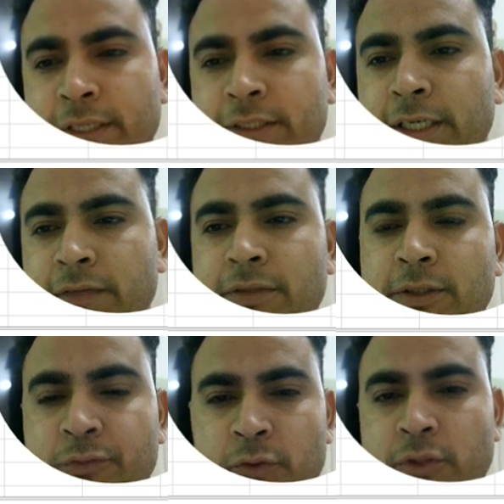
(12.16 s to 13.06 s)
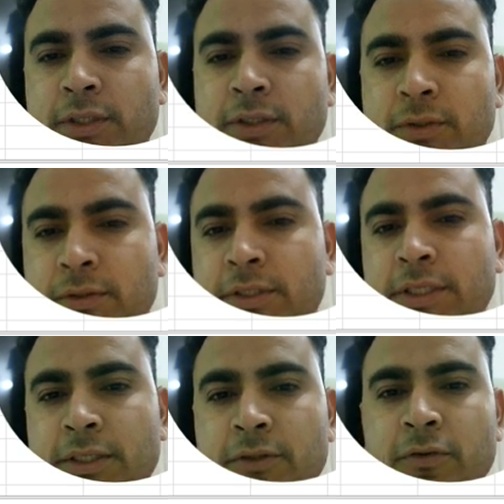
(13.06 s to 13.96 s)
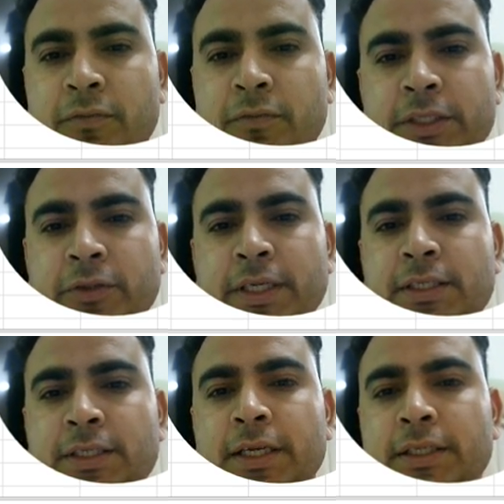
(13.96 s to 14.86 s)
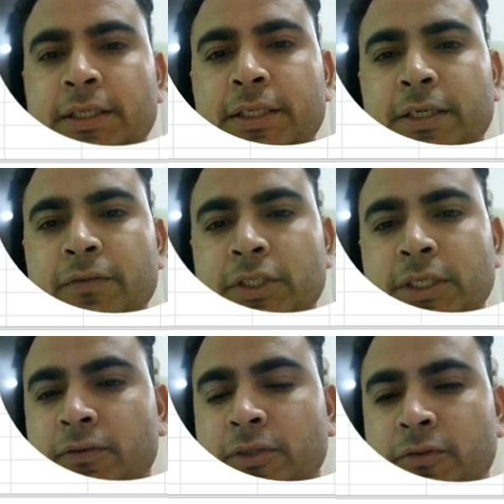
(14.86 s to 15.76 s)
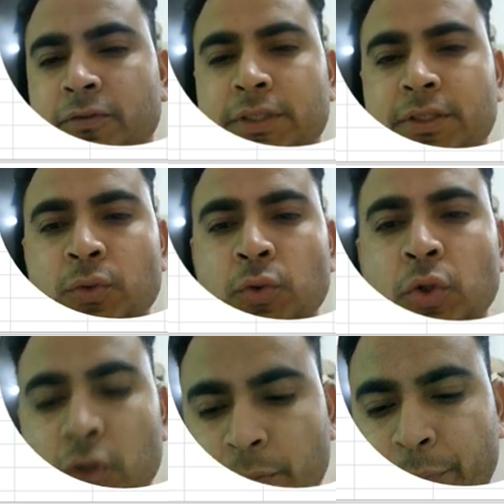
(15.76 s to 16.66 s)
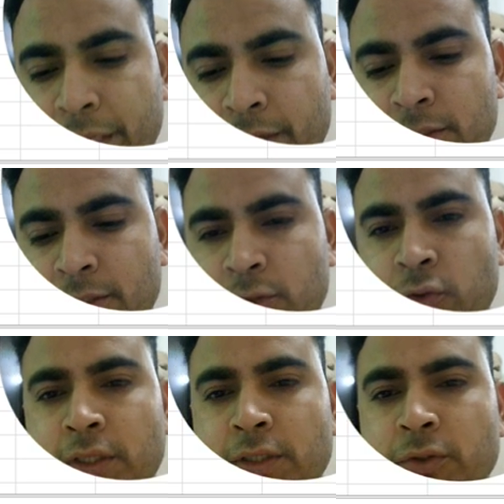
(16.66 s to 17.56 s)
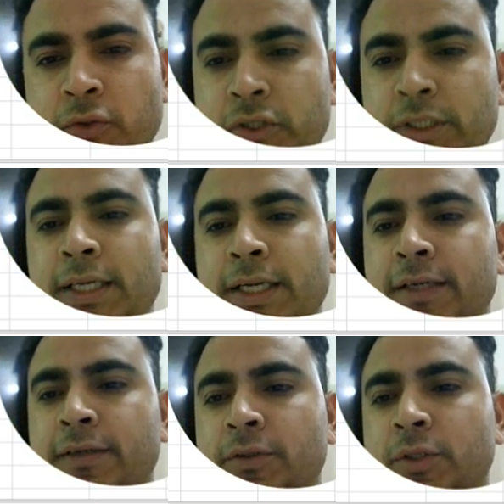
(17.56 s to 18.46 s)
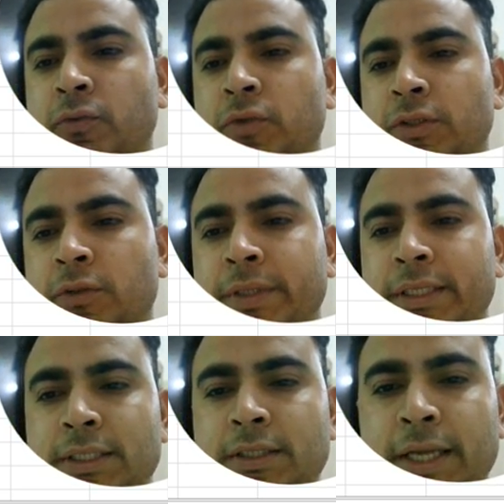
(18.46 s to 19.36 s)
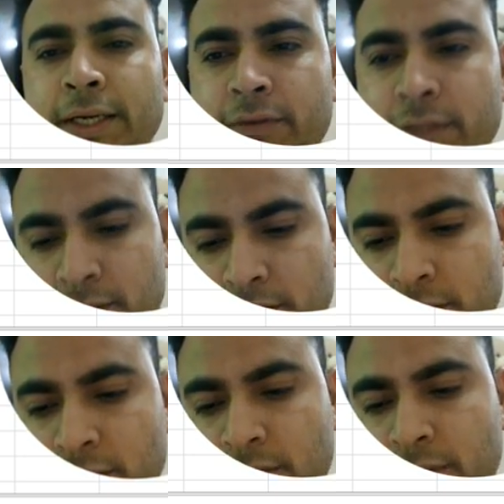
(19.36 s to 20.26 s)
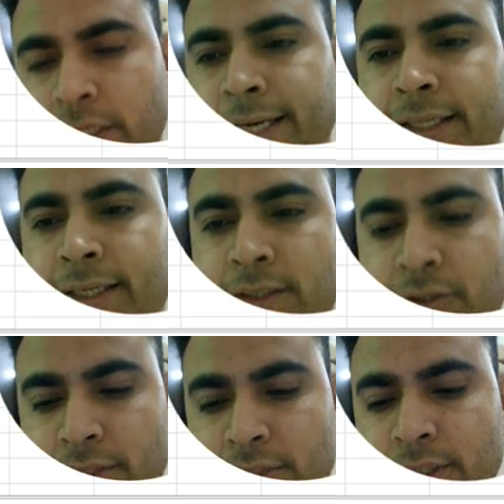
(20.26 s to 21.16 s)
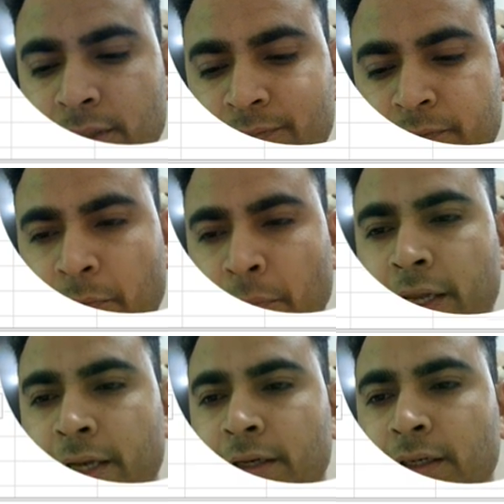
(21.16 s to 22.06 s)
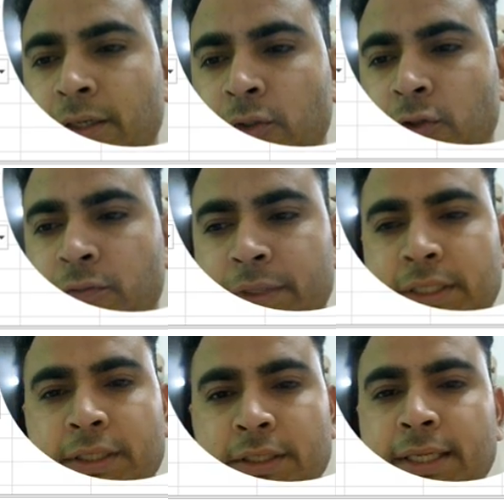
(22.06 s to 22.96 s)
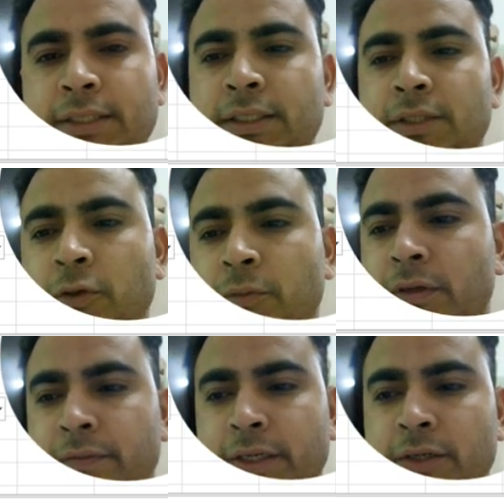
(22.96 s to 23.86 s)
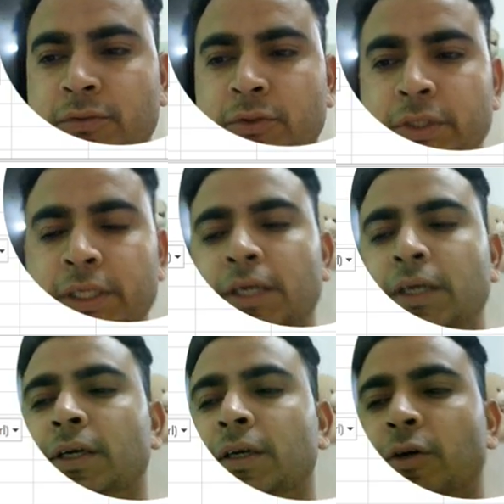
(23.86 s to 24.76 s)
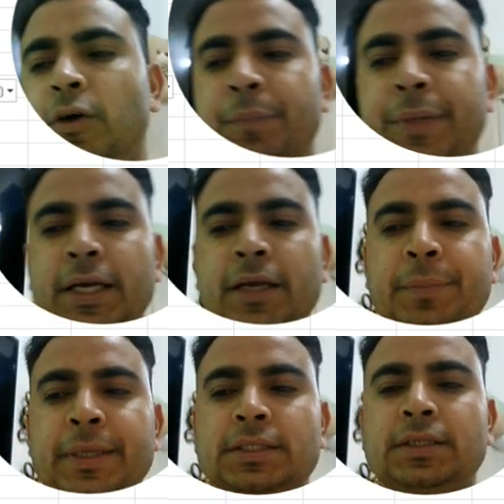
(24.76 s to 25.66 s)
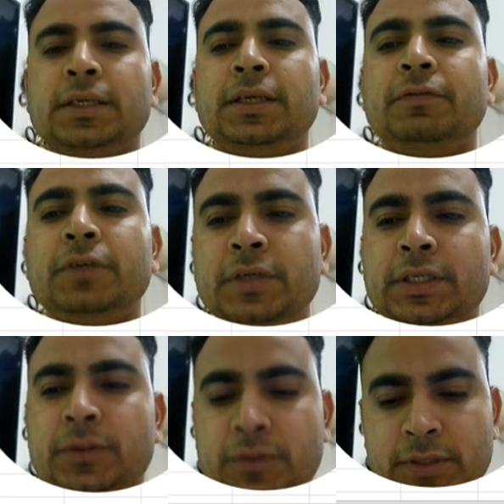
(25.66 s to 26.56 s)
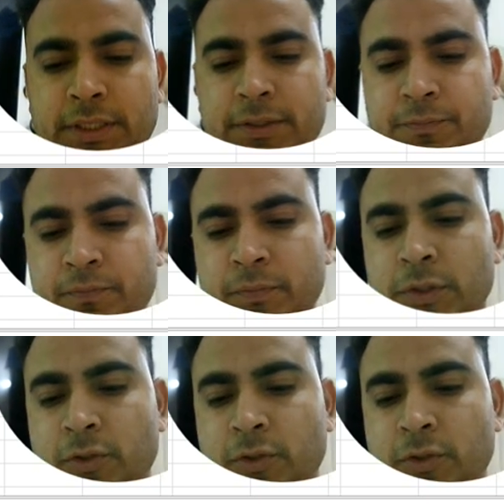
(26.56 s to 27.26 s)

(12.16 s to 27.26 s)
So we'll start with, of course, Control C, Control B. You can select the data whichever you wish to copy. Control C, and you wish to paste it anywhere. Just click the cursor there, and Control B. That is a normal way of doing copy and paste, and everybody knows that.